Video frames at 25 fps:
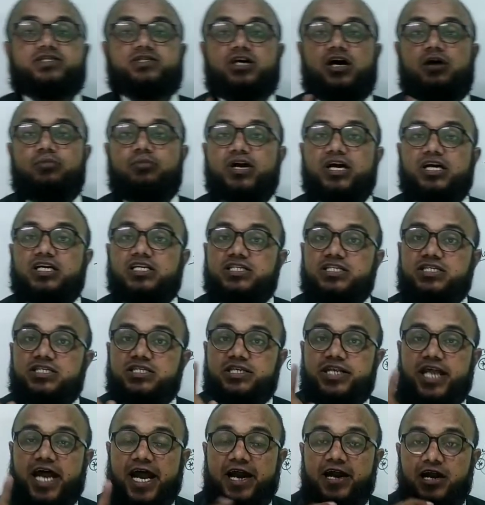some
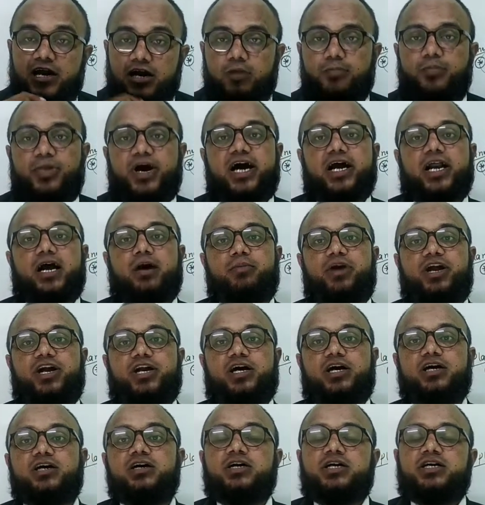standard
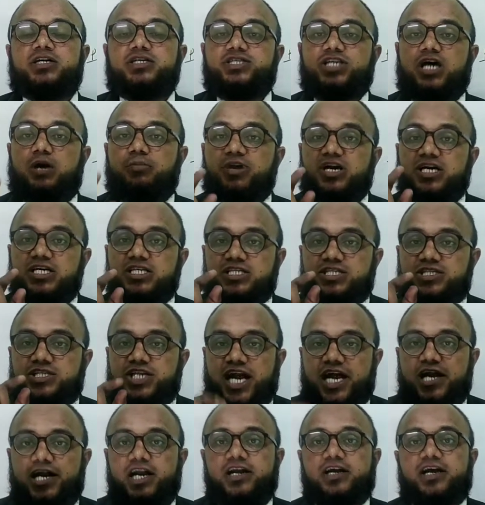parameter, some
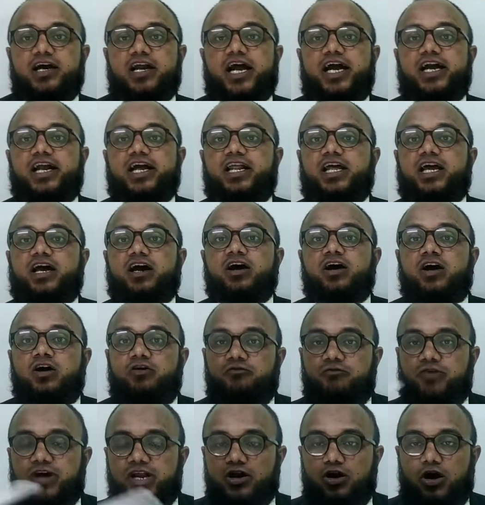standard criteria
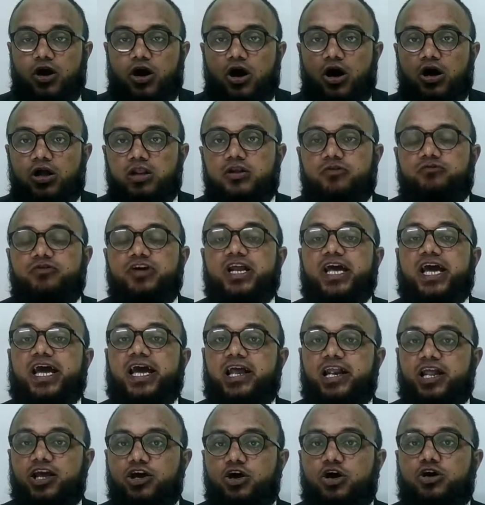when
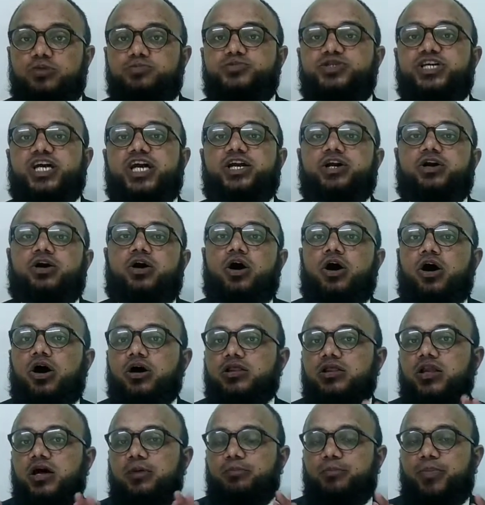any object
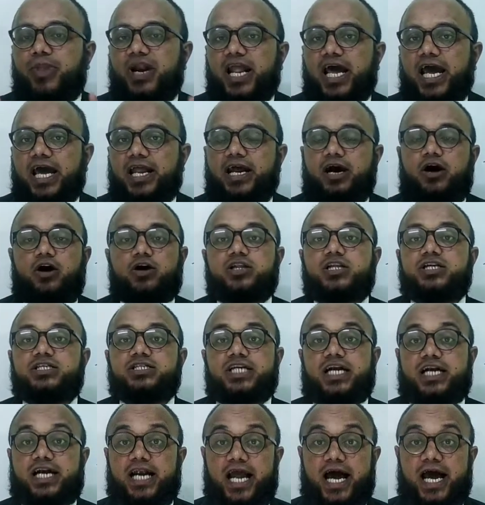or the planet or the
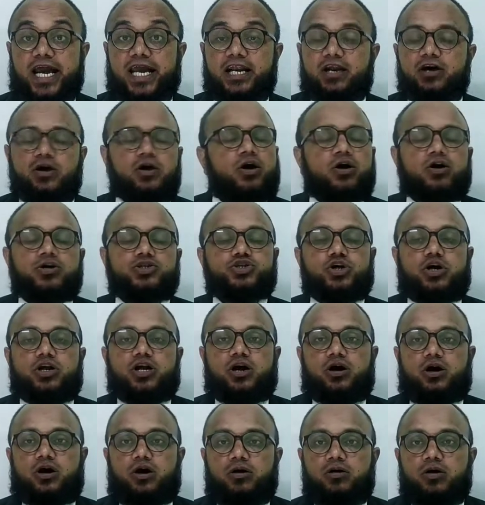satellite,
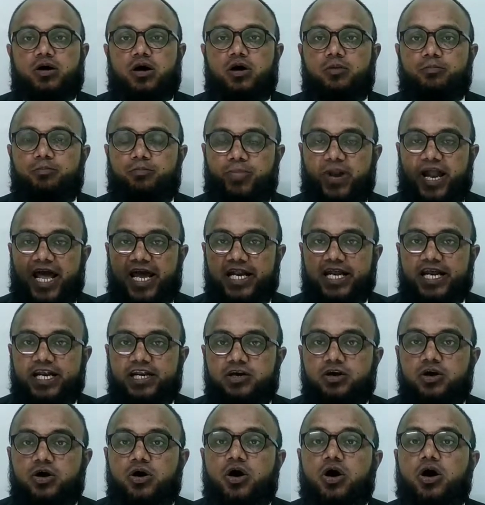
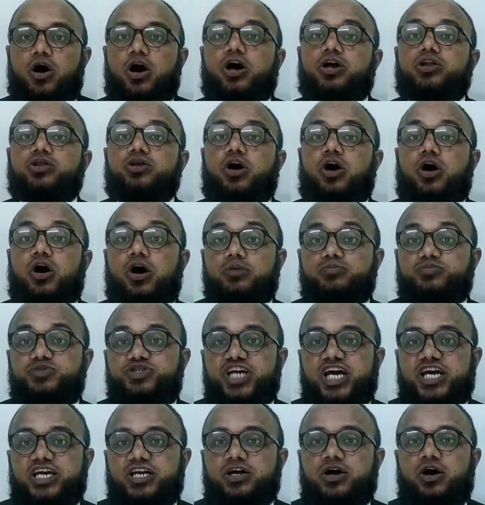planet or the
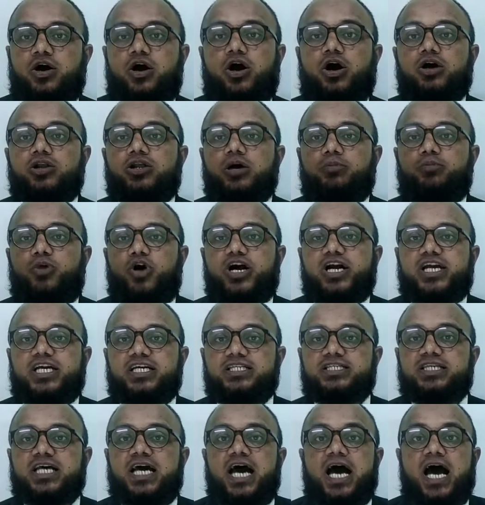object or the
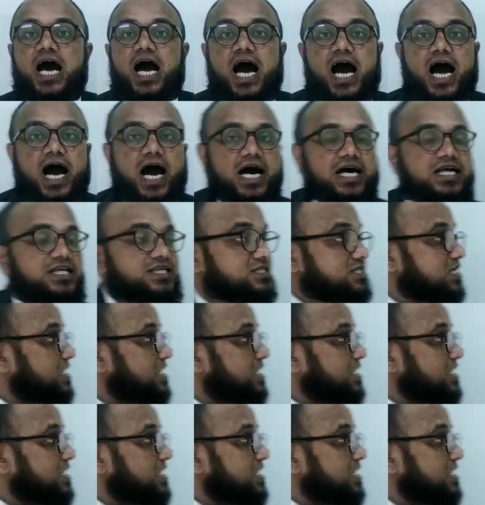bodies are